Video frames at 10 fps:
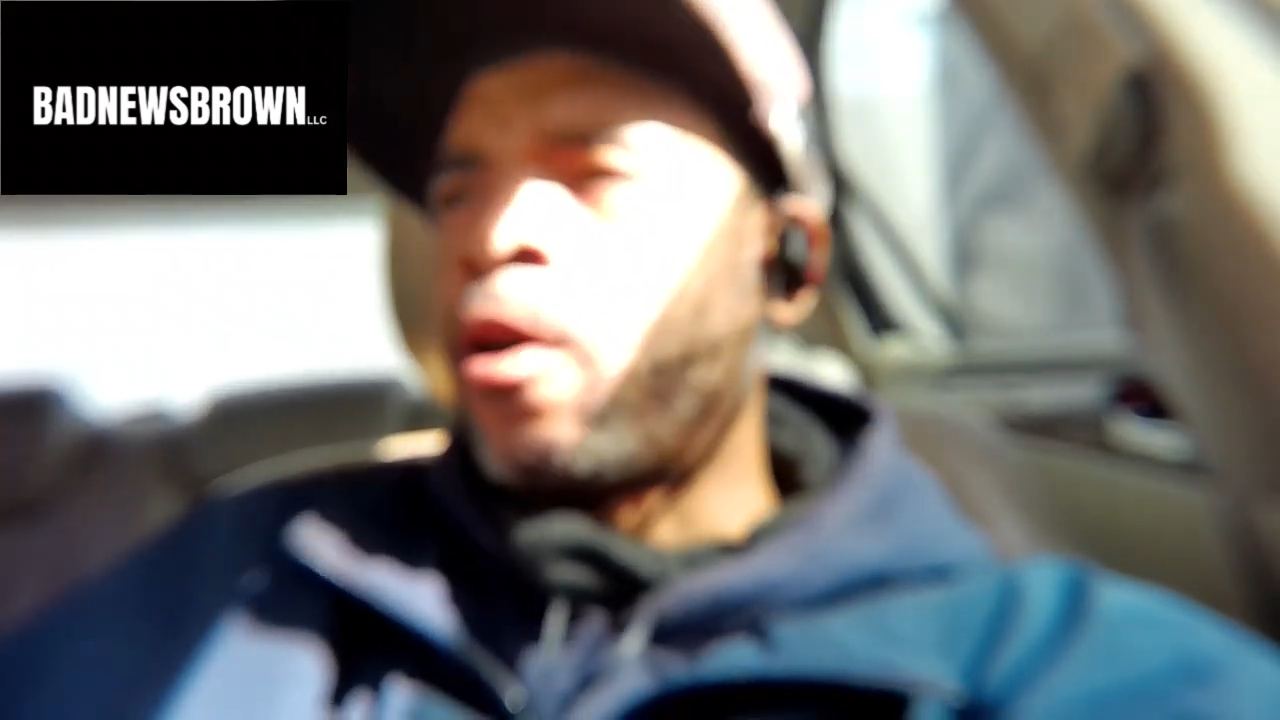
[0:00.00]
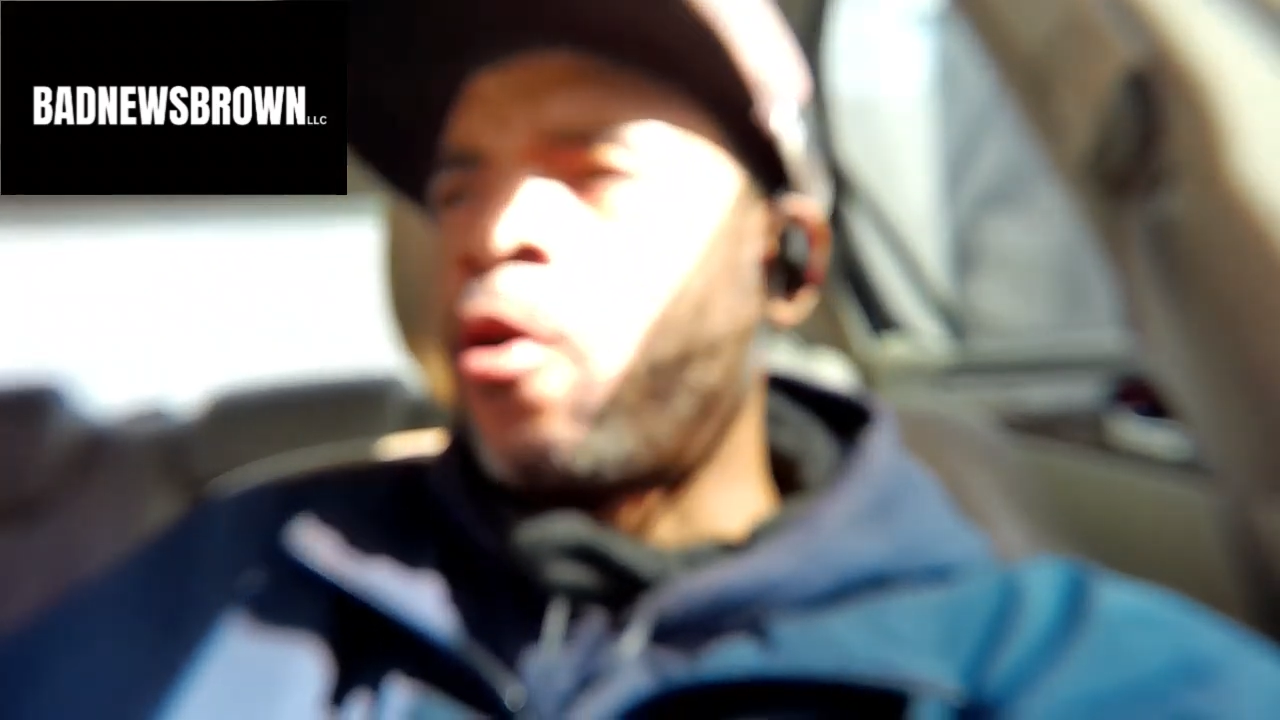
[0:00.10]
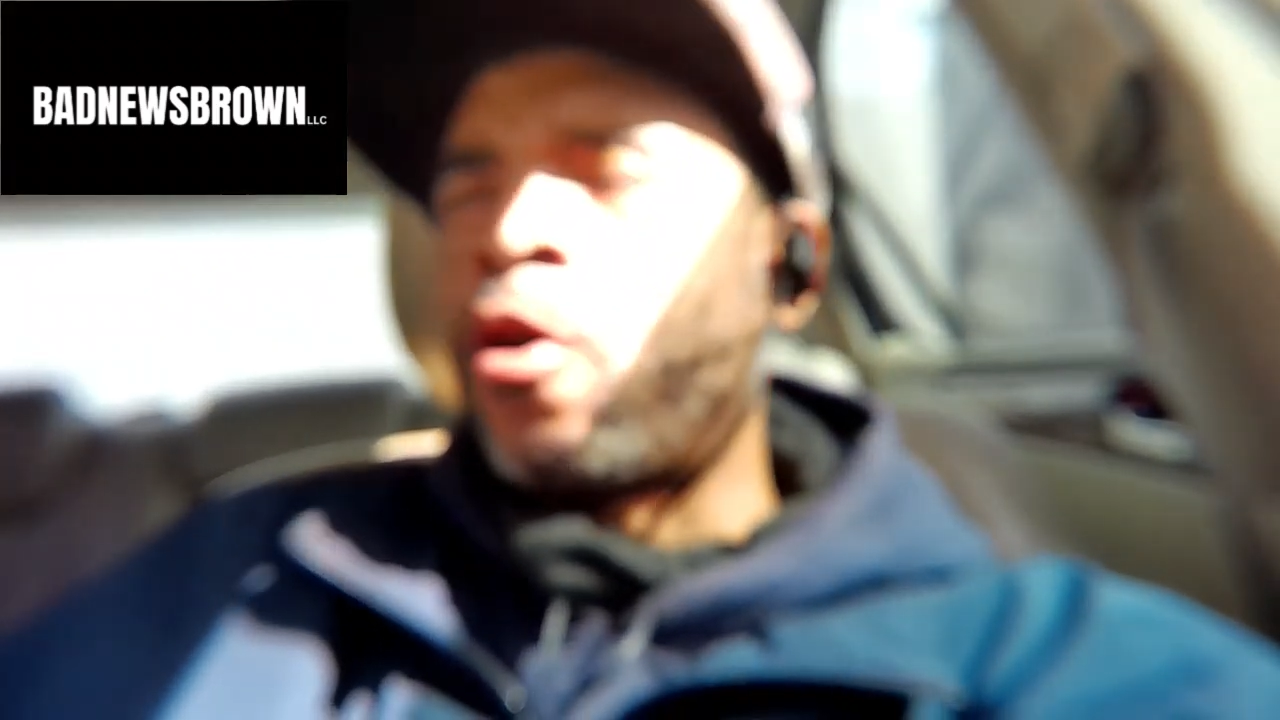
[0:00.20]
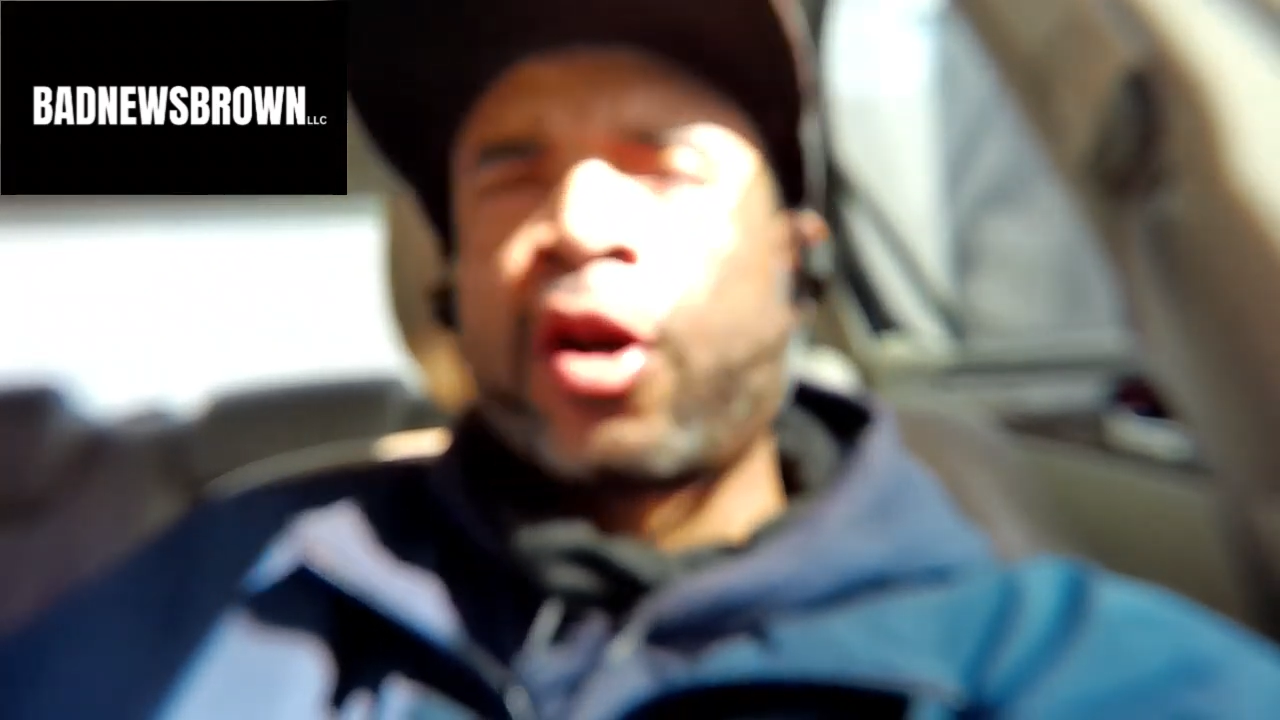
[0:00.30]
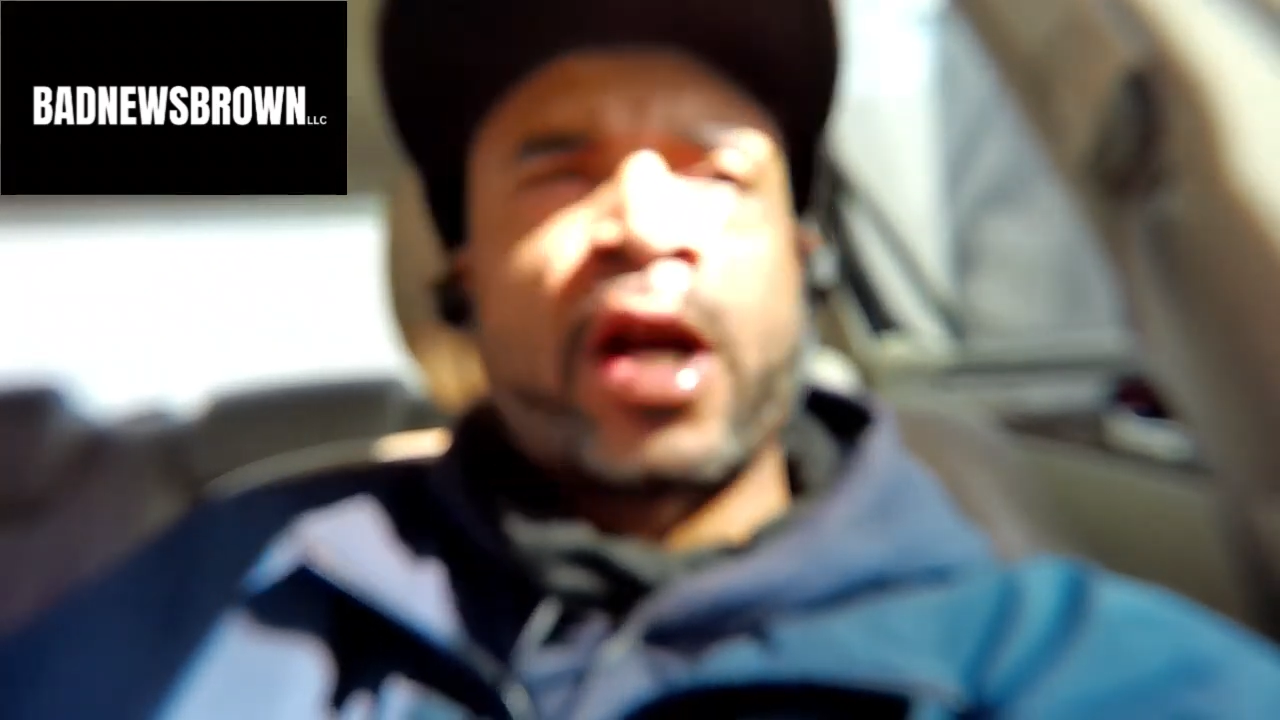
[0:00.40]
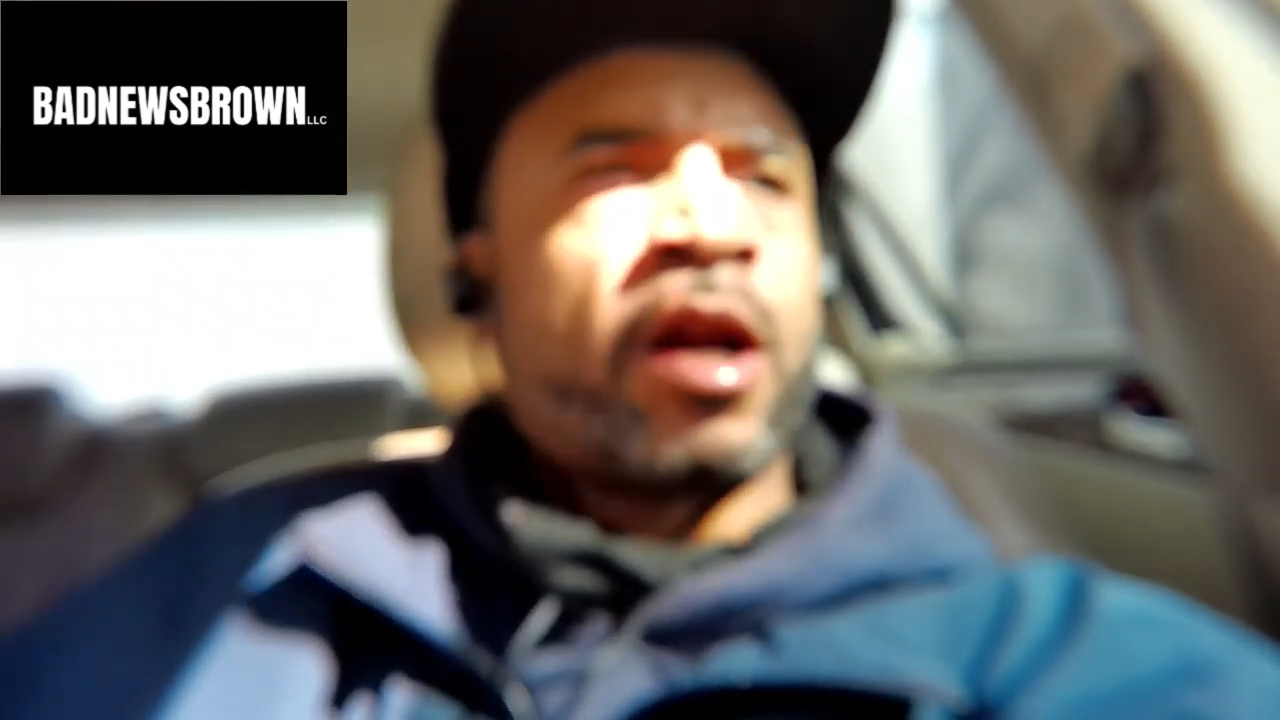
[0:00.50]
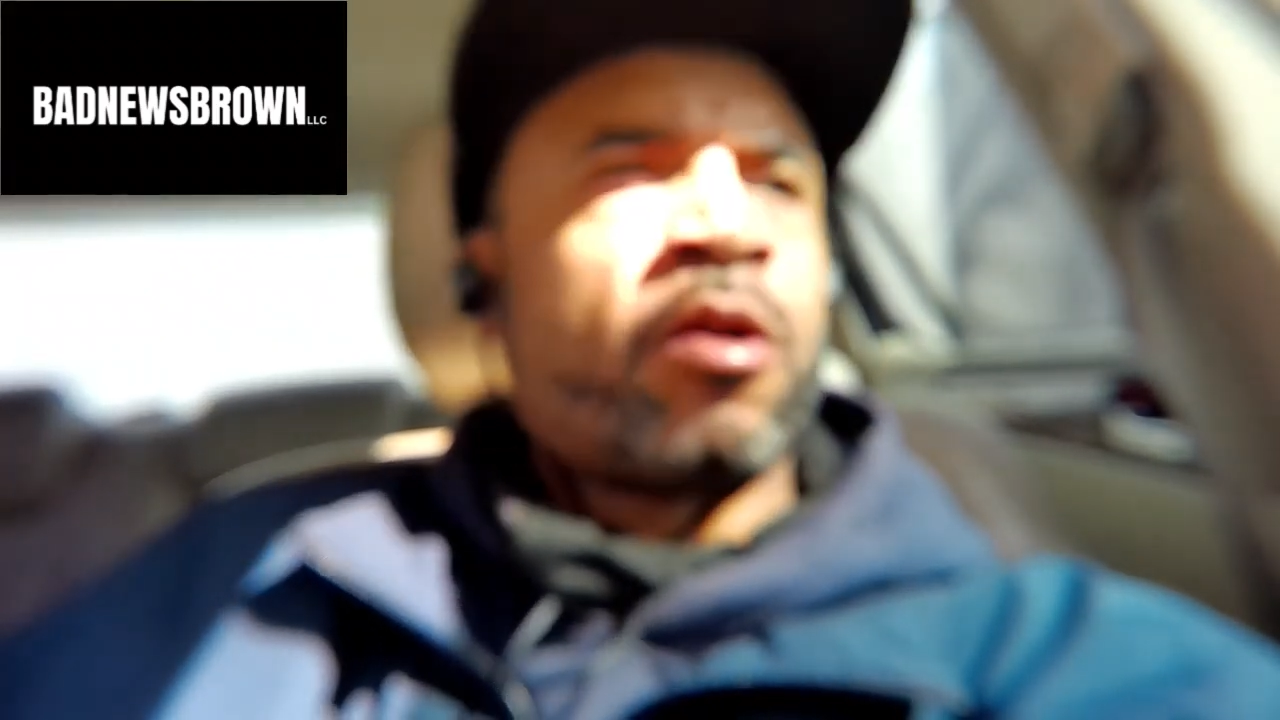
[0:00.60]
or they